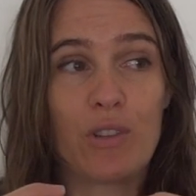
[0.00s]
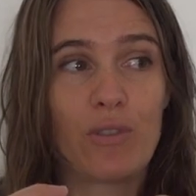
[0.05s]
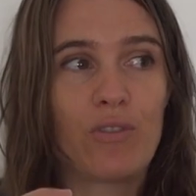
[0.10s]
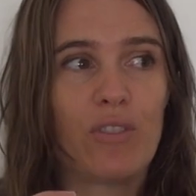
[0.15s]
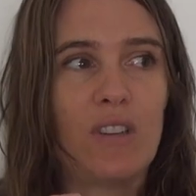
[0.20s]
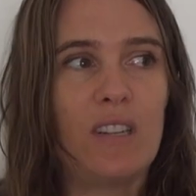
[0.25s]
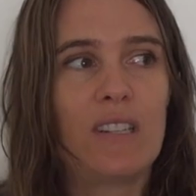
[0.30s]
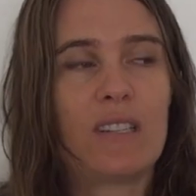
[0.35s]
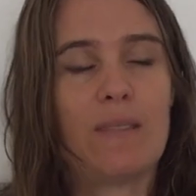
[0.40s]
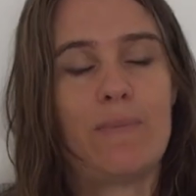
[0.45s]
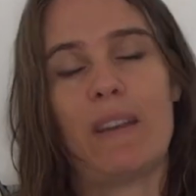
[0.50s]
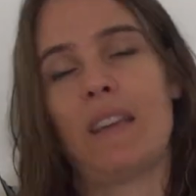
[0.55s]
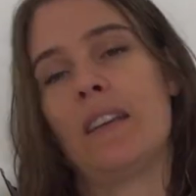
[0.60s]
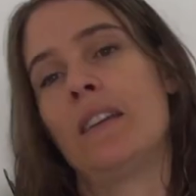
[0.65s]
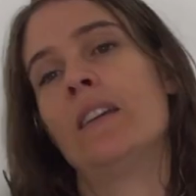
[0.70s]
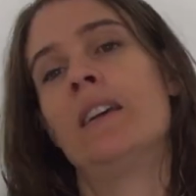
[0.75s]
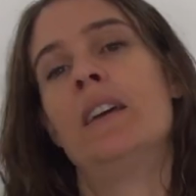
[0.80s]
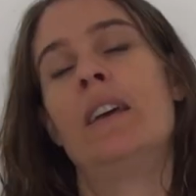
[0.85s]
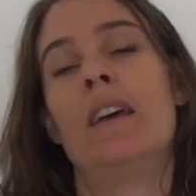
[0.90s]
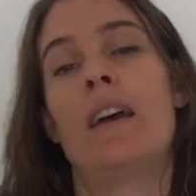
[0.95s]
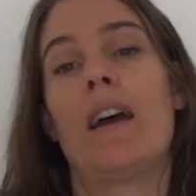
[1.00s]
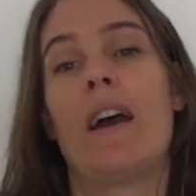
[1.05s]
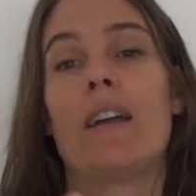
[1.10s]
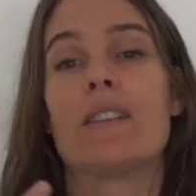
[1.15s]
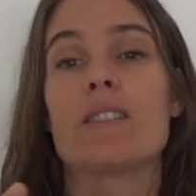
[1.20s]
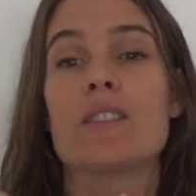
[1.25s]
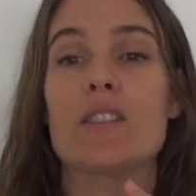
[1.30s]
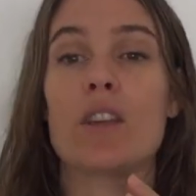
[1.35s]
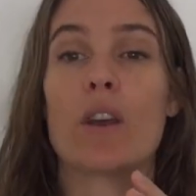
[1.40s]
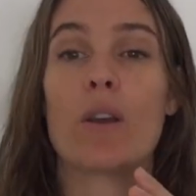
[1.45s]
children into me.
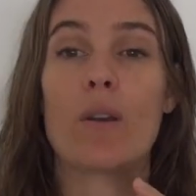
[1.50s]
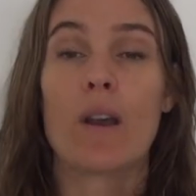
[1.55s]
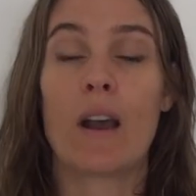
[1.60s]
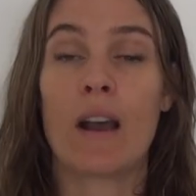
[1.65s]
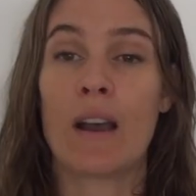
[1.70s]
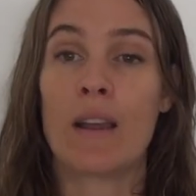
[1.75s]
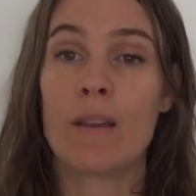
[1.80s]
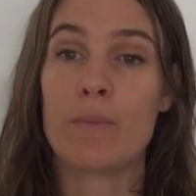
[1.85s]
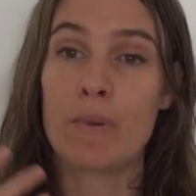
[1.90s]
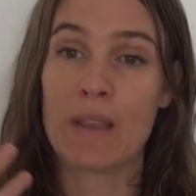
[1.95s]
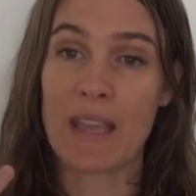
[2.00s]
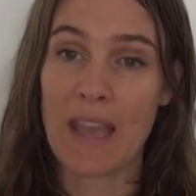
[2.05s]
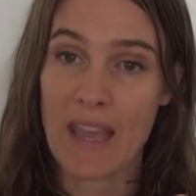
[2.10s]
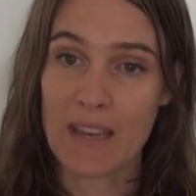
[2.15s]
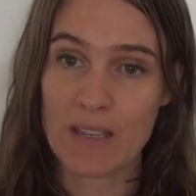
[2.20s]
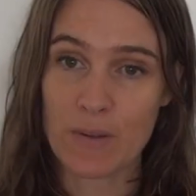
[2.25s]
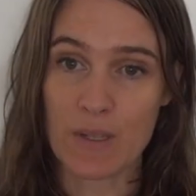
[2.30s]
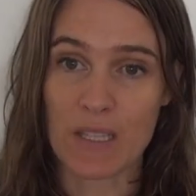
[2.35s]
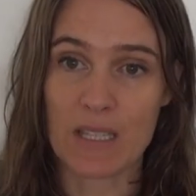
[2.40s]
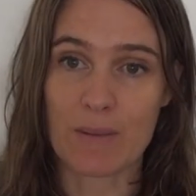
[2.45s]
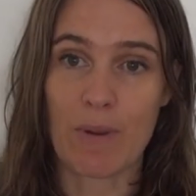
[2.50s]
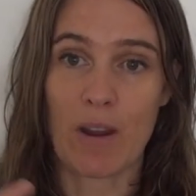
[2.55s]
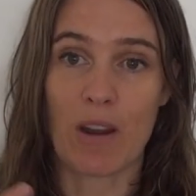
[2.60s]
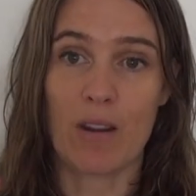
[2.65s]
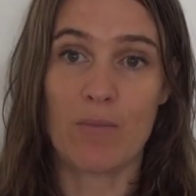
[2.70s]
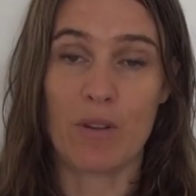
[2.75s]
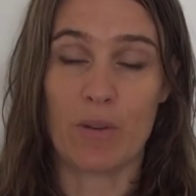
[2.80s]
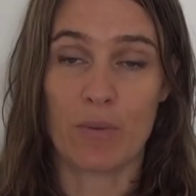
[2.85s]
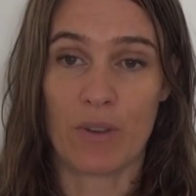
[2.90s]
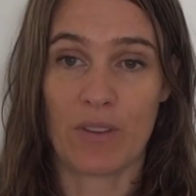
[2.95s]
And so I began to
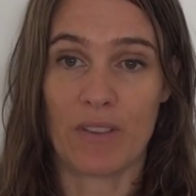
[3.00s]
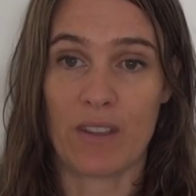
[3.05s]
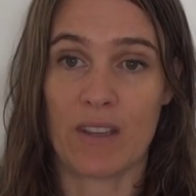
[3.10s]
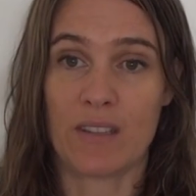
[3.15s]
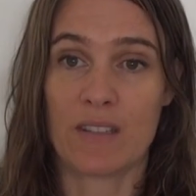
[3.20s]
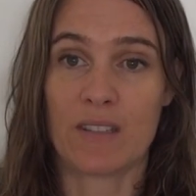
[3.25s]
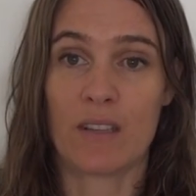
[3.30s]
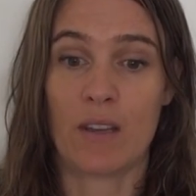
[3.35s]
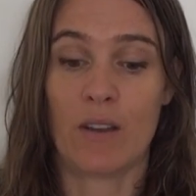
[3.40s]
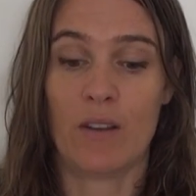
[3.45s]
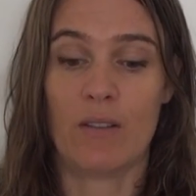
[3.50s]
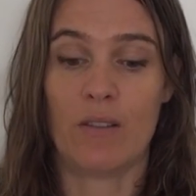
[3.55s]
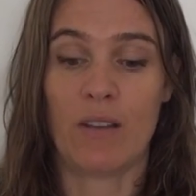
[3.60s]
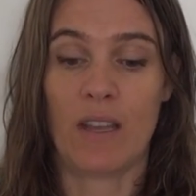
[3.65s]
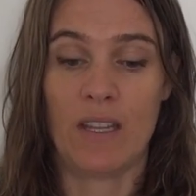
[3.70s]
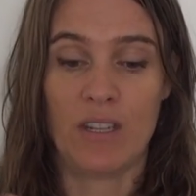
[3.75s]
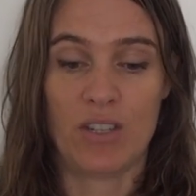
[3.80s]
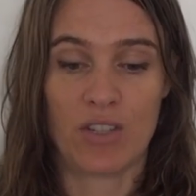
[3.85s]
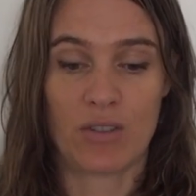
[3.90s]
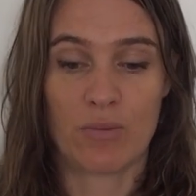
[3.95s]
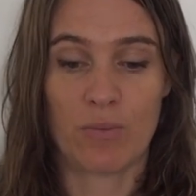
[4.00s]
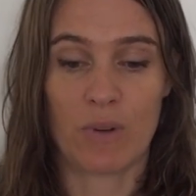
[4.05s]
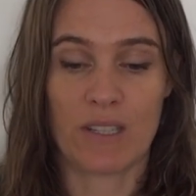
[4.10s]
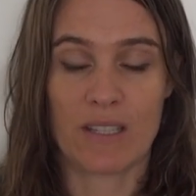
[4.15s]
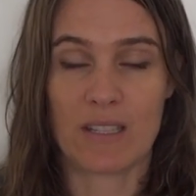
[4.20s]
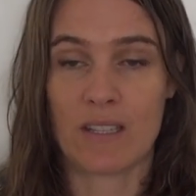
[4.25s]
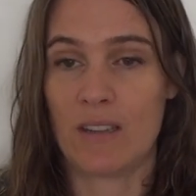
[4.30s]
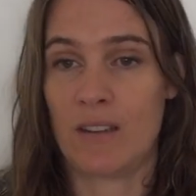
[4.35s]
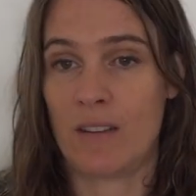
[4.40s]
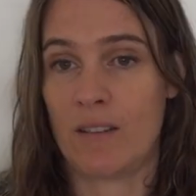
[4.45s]
experiment with this. So
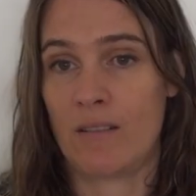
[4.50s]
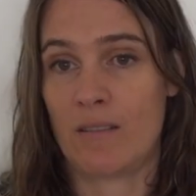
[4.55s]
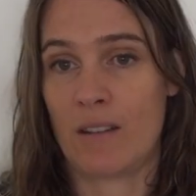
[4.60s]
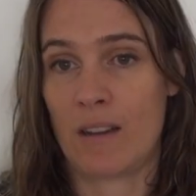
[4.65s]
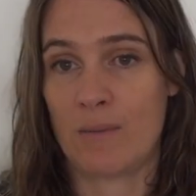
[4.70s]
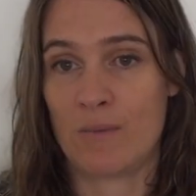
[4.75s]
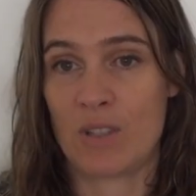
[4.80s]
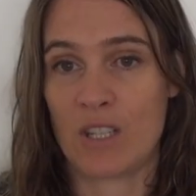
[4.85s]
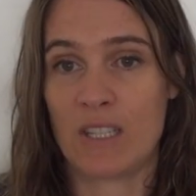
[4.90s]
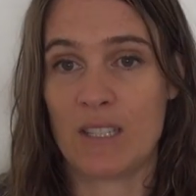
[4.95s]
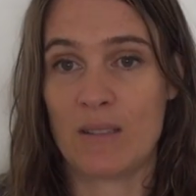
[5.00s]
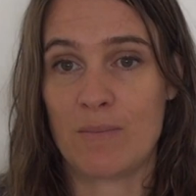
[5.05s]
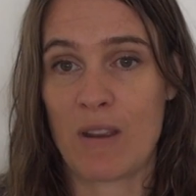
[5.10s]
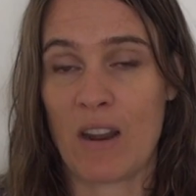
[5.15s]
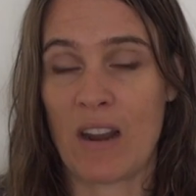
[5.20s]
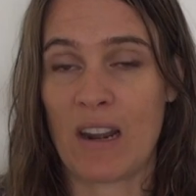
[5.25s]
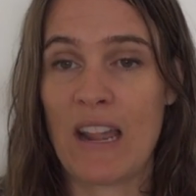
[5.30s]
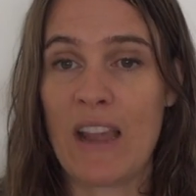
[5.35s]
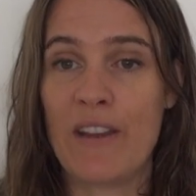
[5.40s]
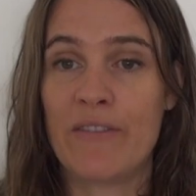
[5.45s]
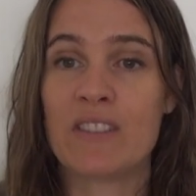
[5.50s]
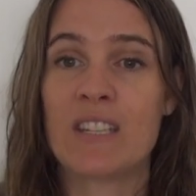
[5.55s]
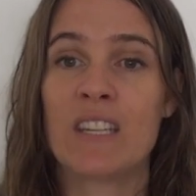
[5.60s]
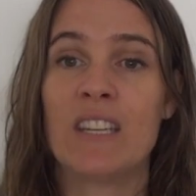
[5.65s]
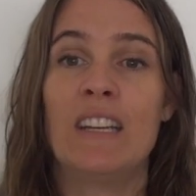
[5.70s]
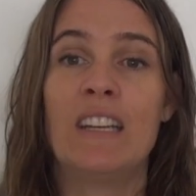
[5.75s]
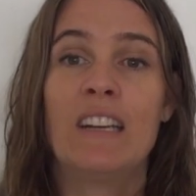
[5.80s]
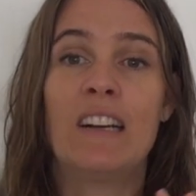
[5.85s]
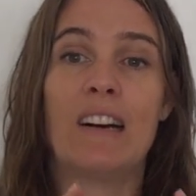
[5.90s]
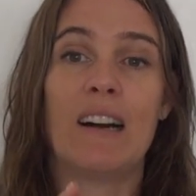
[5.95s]
once Jesus and Mary left,
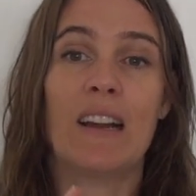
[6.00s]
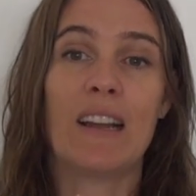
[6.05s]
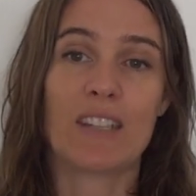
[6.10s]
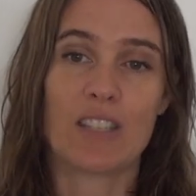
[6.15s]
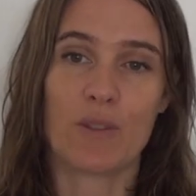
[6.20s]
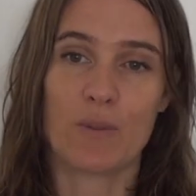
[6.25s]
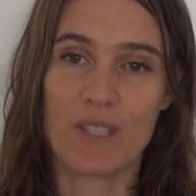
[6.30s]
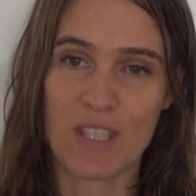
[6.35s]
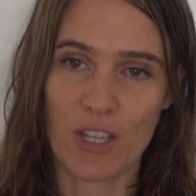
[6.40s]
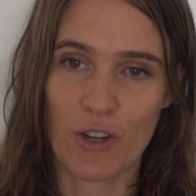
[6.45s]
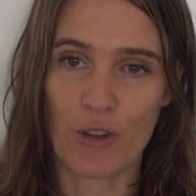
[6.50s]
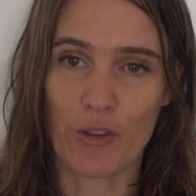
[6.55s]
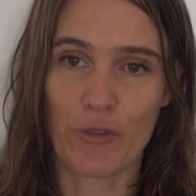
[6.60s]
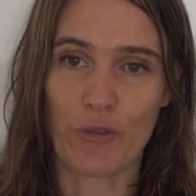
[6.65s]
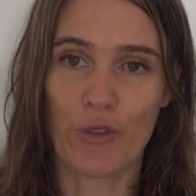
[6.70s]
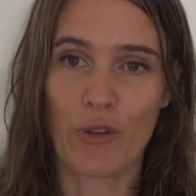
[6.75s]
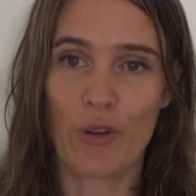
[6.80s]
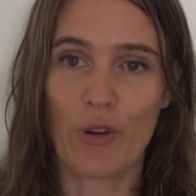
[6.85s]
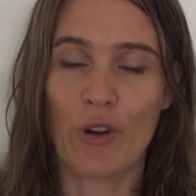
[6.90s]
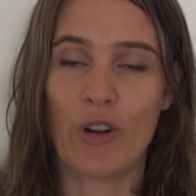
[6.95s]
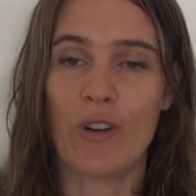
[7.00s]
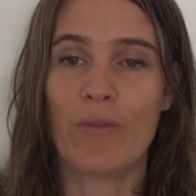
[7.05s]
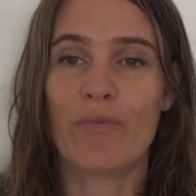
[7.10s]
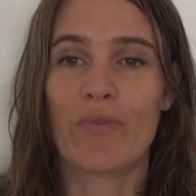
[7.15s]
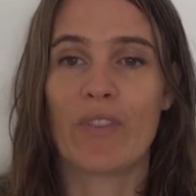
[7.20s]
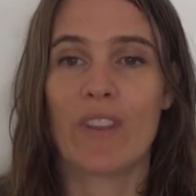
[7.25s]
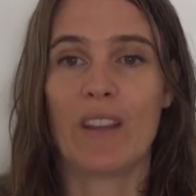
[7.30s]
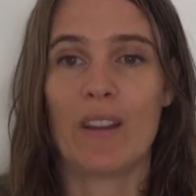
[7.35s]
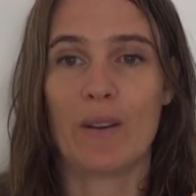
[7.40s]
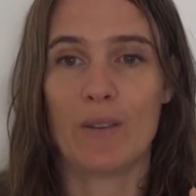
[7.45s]
I actually would sit on the
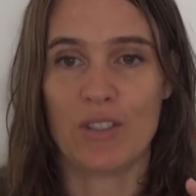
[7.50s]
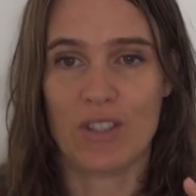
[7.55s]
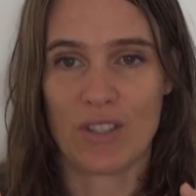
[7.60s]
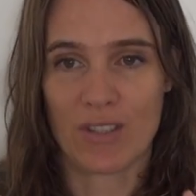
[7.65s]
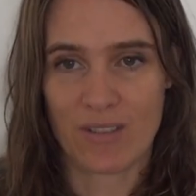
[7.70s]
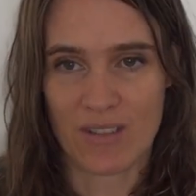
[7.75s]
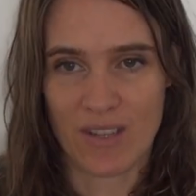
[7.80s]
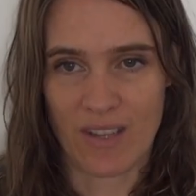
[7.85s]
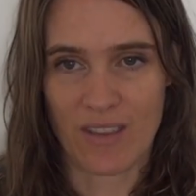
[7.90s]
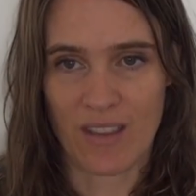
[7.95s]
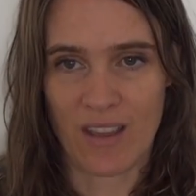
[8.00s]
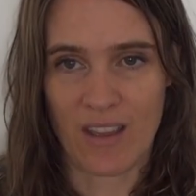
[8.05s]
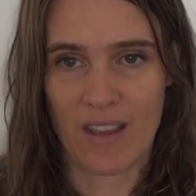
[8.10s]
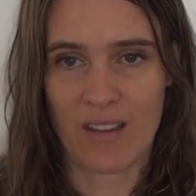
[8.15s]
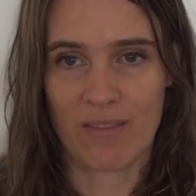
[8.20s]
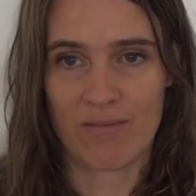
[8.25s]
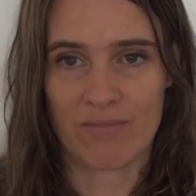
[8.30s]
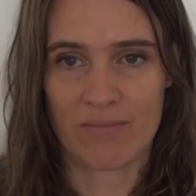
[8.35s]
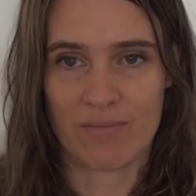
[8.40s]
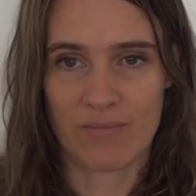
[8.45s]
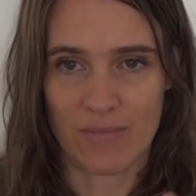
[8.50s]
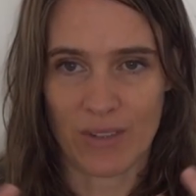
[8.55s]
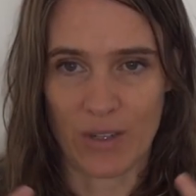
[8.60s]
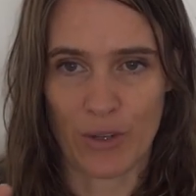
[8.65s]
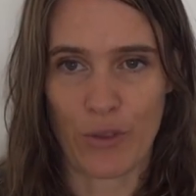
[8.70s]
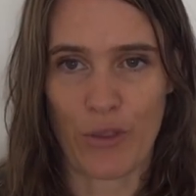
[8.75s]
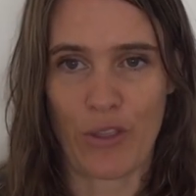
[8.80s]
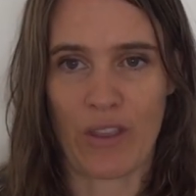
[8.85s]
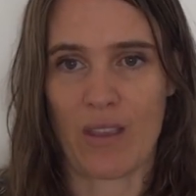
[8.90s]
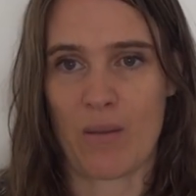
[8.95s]
floor and I would just sit there
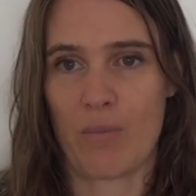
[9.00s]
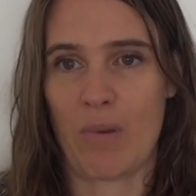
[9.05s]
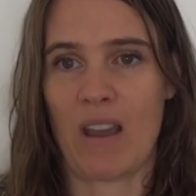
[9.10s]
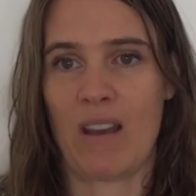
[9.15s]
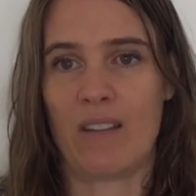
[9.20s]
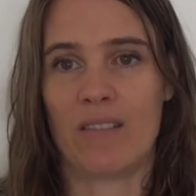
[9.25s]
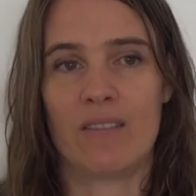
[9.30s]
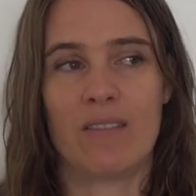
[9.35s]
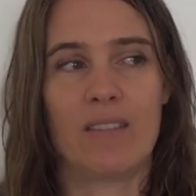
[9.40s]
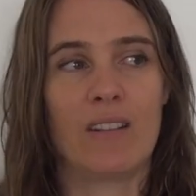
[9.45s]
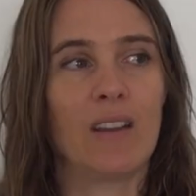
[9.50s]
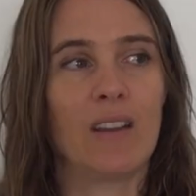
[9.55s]
and I'd think about,